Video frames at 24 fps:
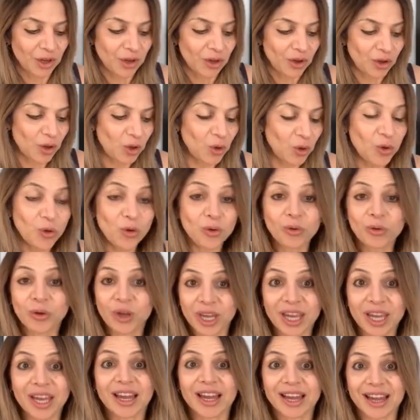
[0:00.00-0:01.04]
Who
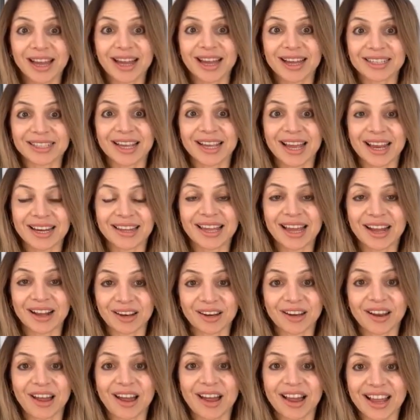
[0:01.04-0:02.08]
here has had that
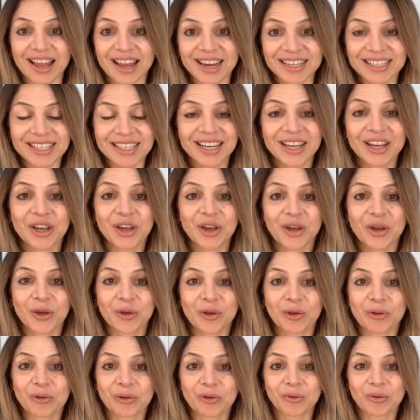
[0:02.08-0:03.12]
client
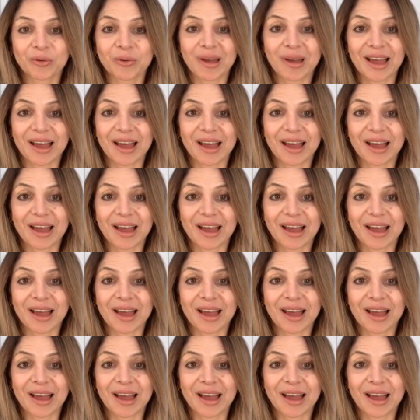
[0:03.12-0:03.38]
who